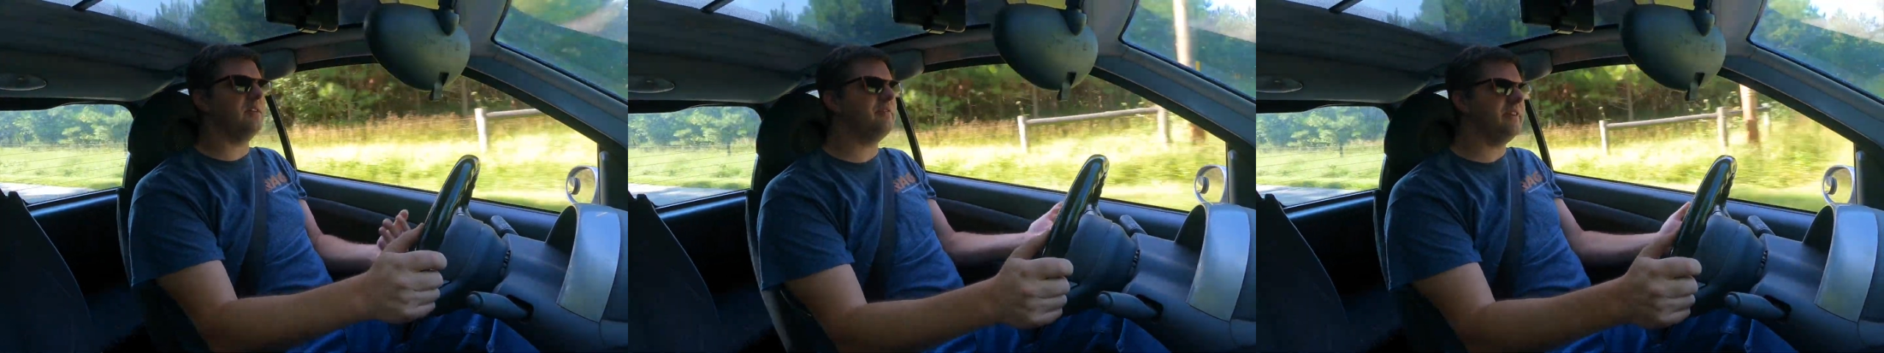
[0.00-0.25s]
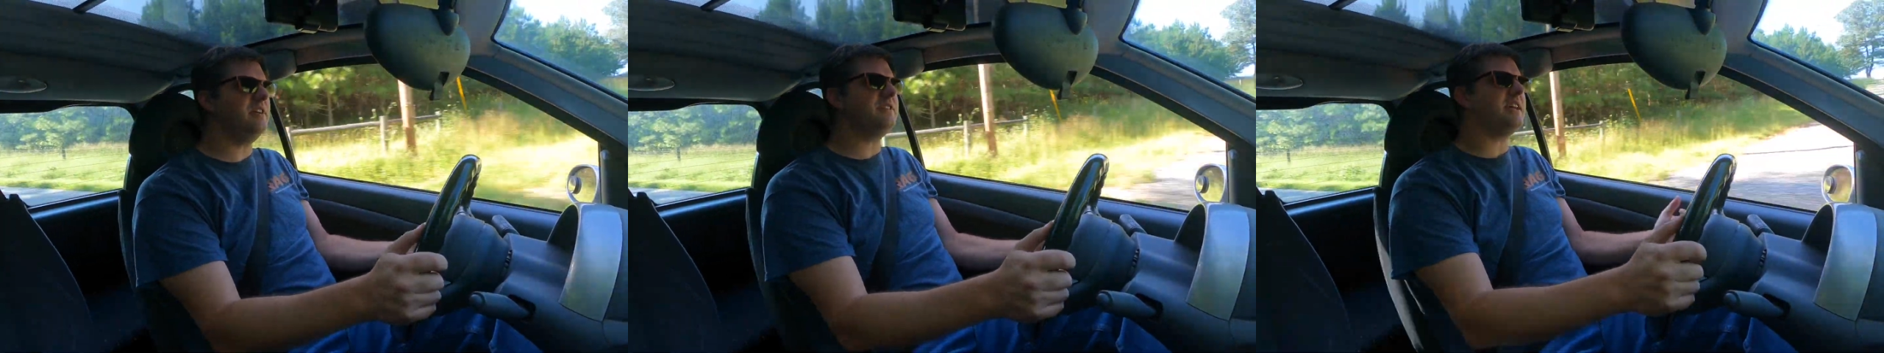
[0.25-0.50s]
It
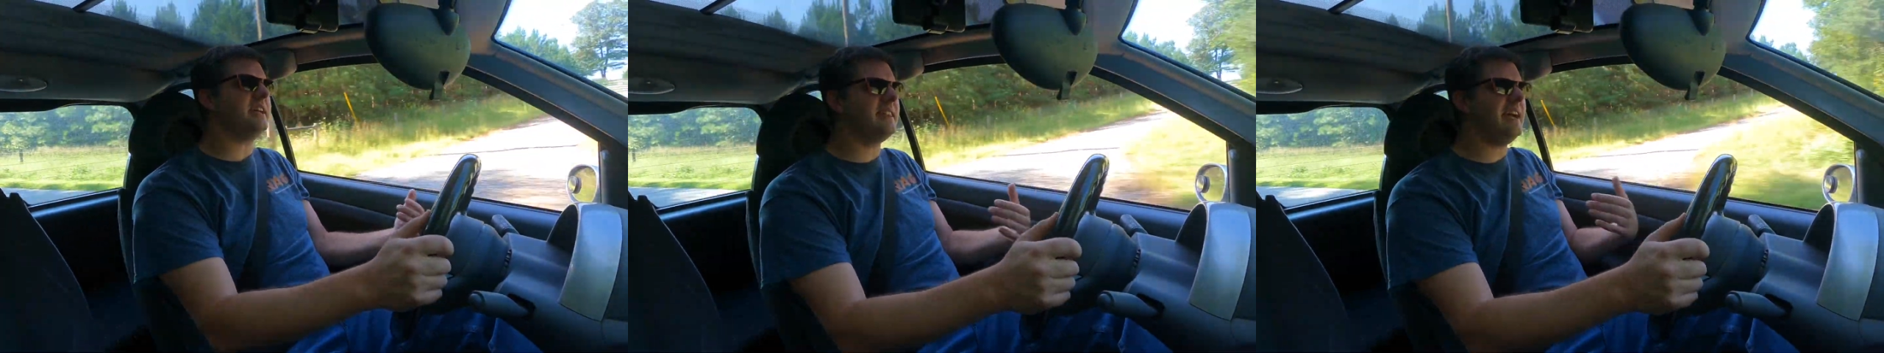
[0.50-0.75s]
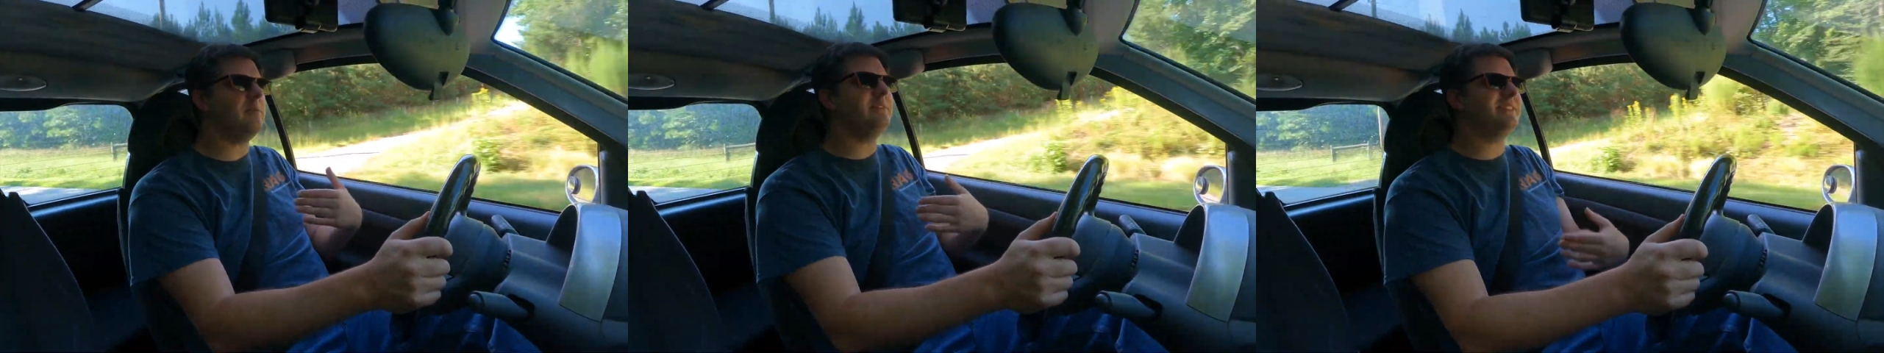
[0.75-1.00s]
feels like
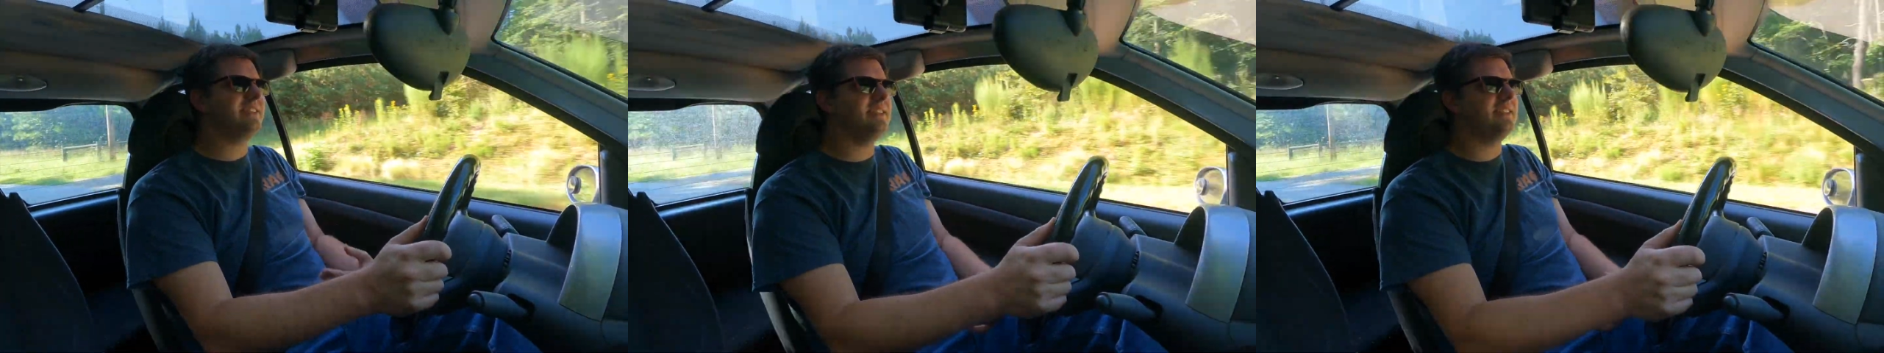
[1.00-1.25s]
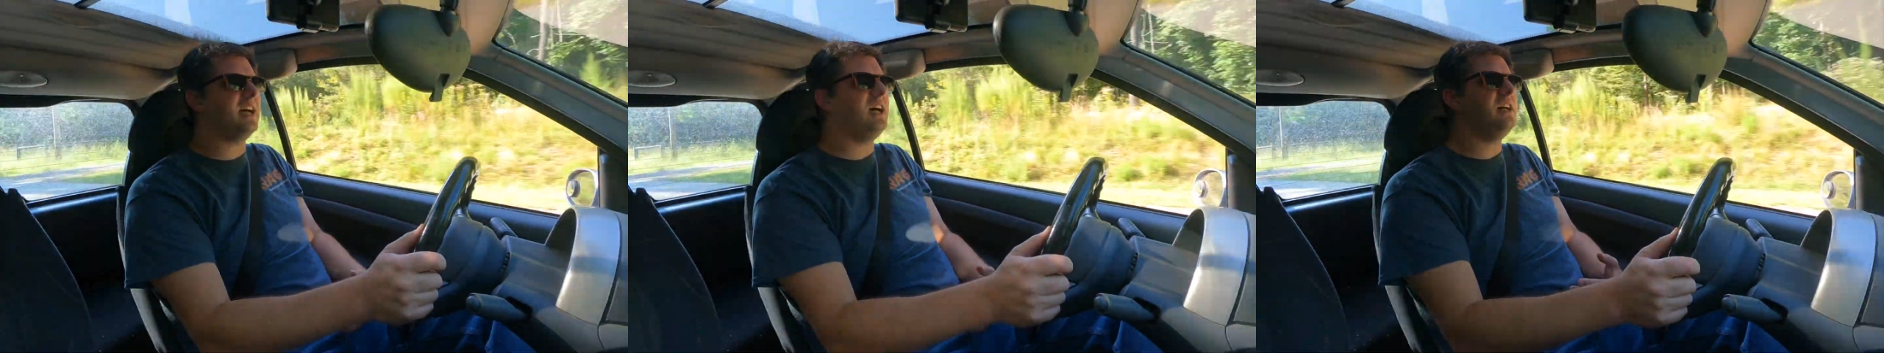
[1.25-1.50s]
that was
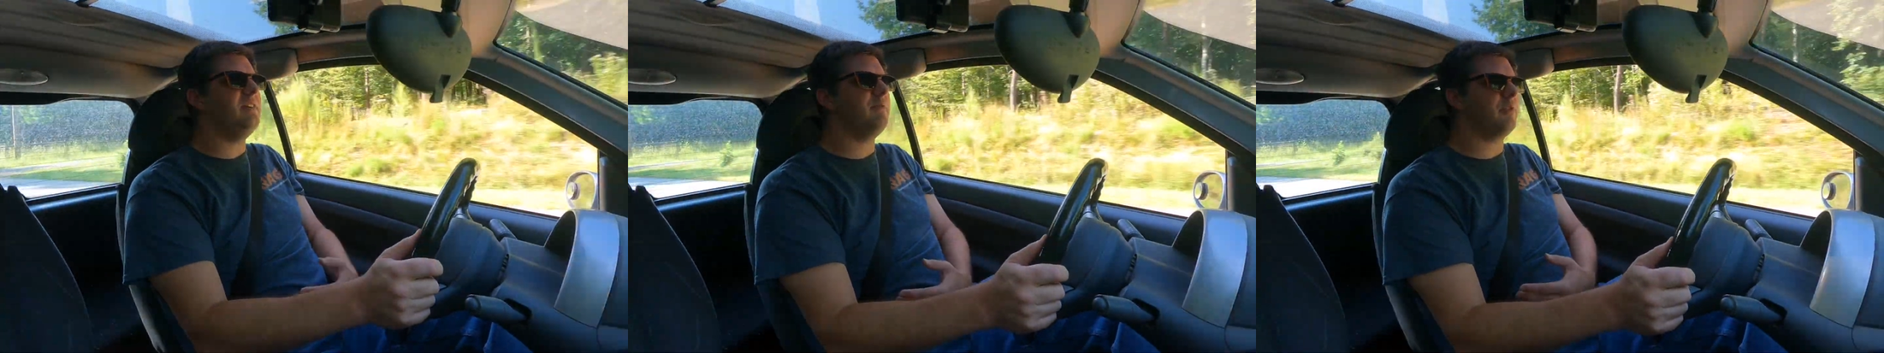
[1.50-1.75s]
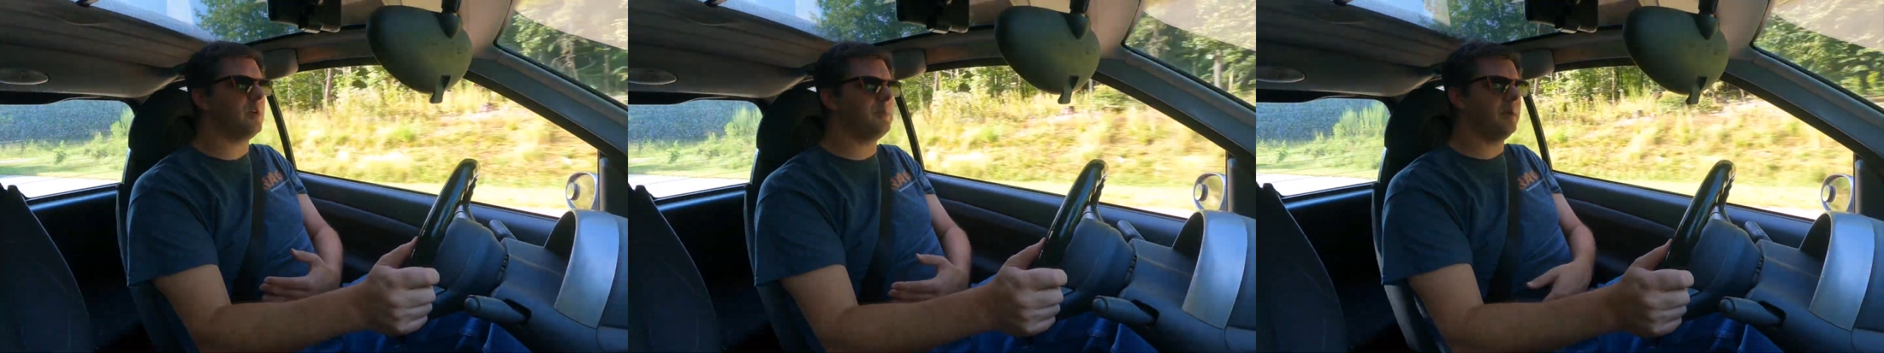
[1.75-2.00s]
designed
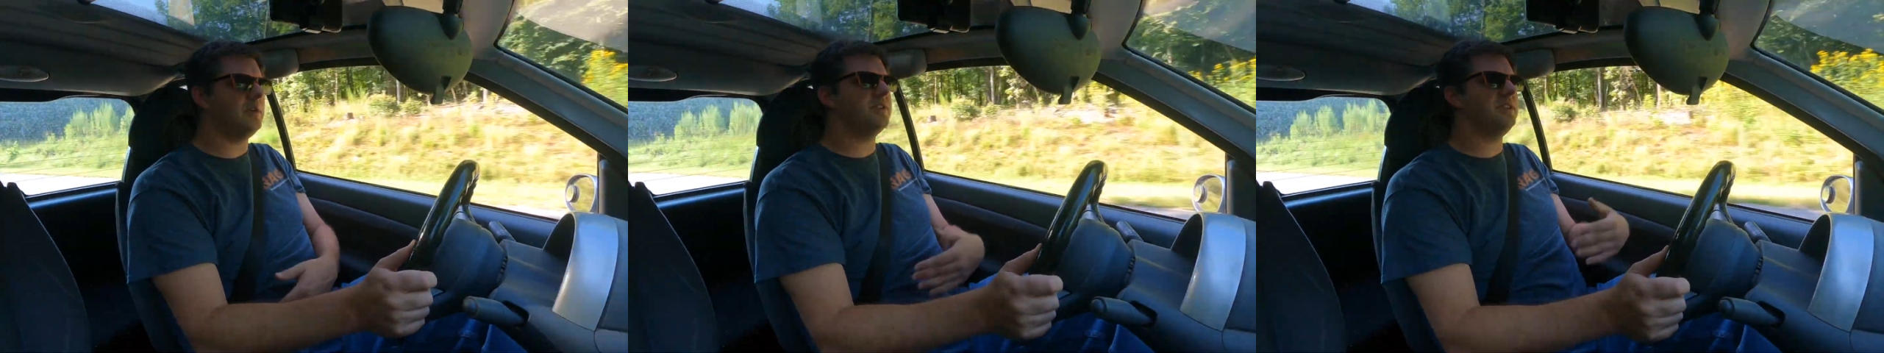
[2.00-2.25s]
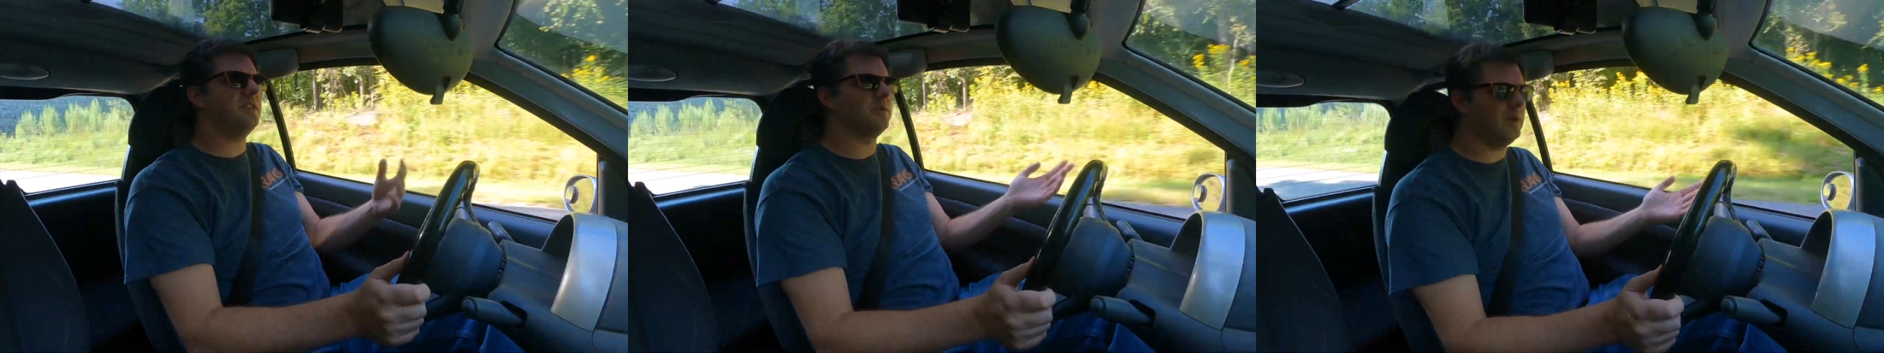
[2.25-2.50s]
for a
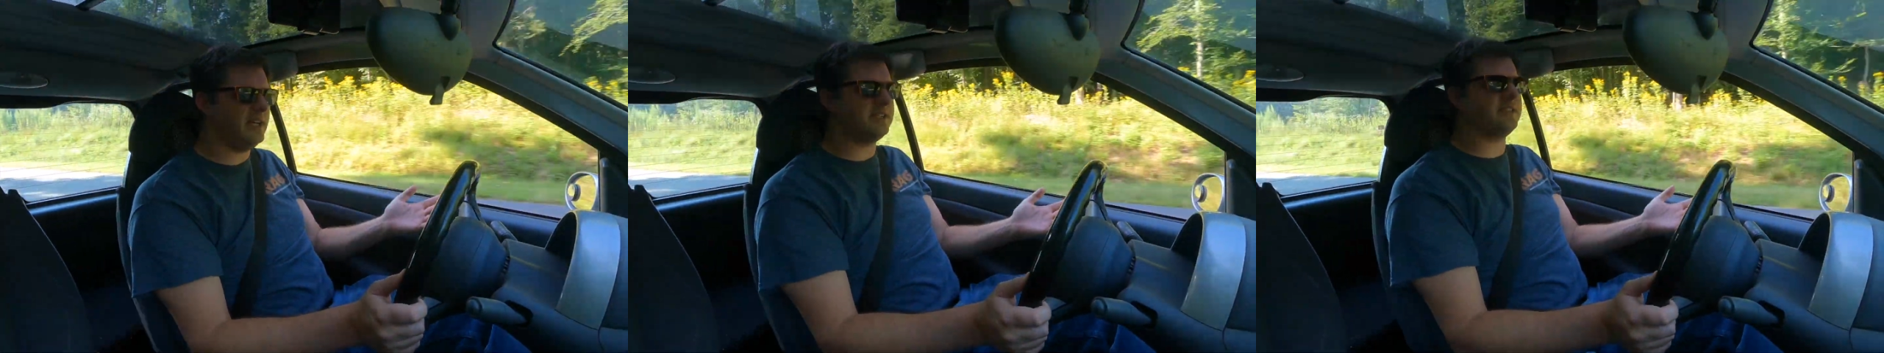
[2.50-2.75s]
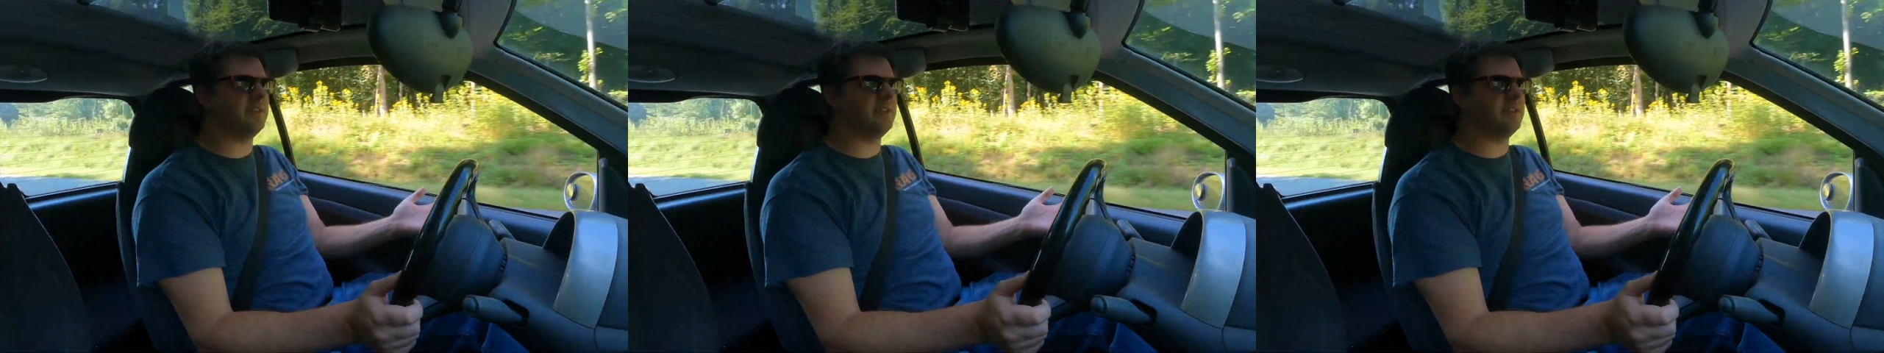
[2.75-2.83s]
person to rest